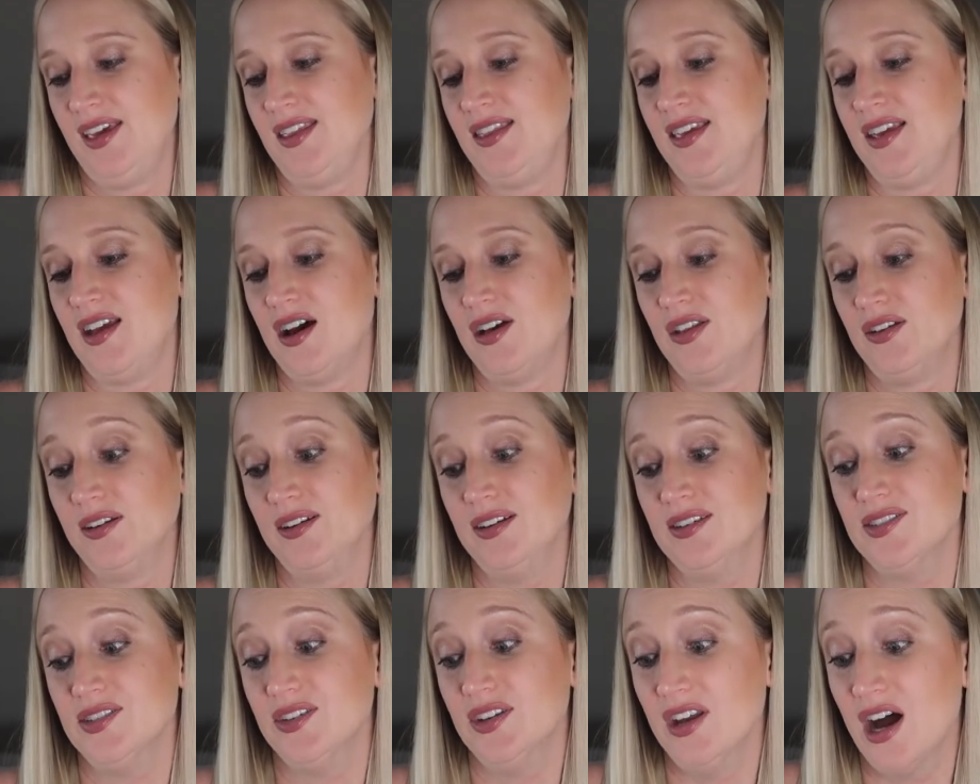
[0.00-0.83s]
The other
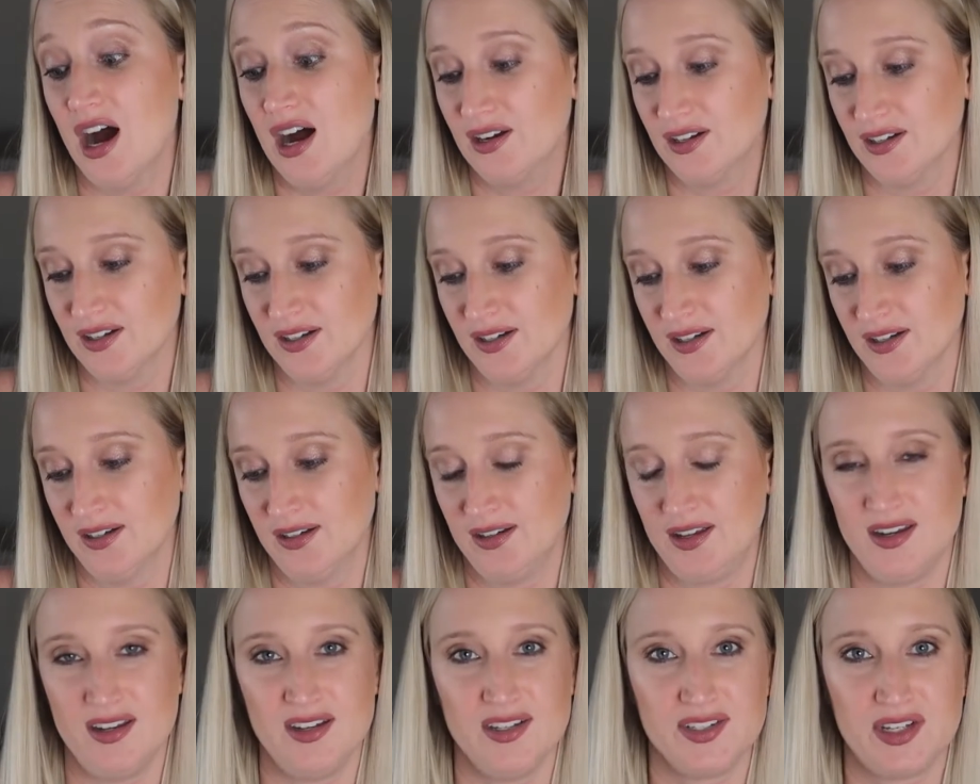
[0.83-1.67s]
is not her
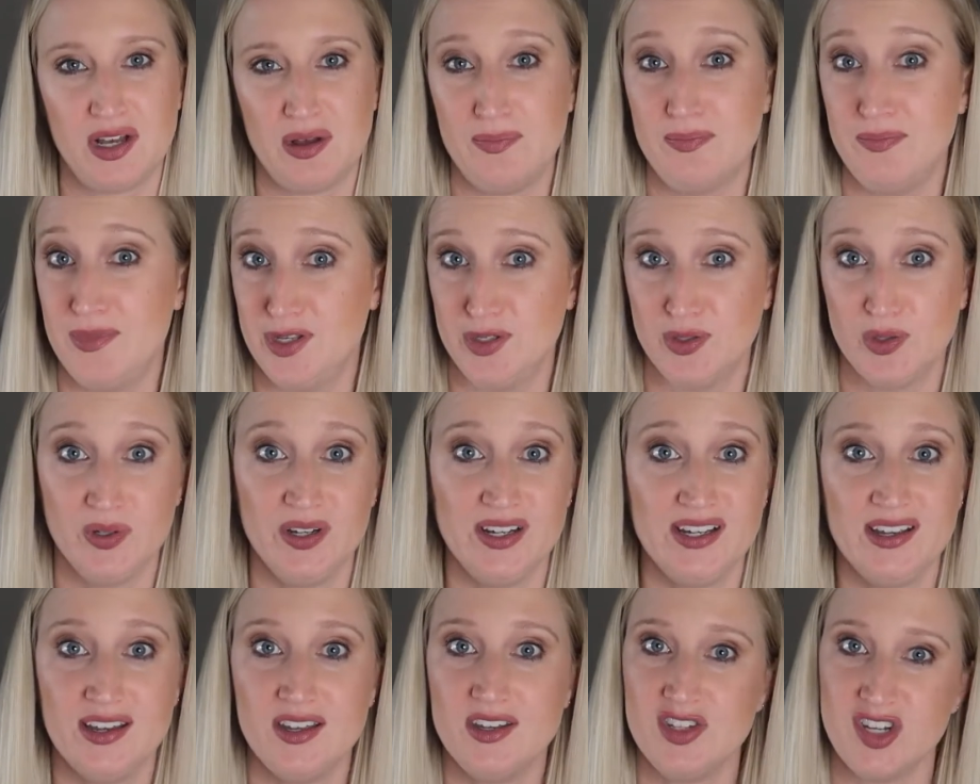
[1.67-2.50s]
and it's all
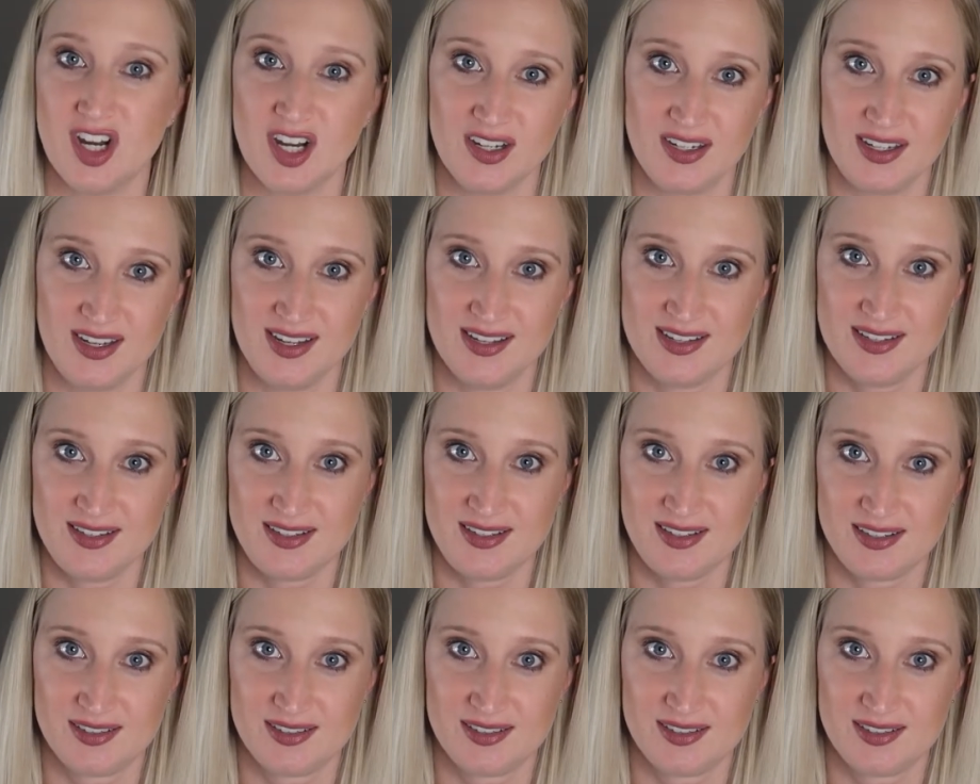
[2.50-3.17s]
misery and darkness.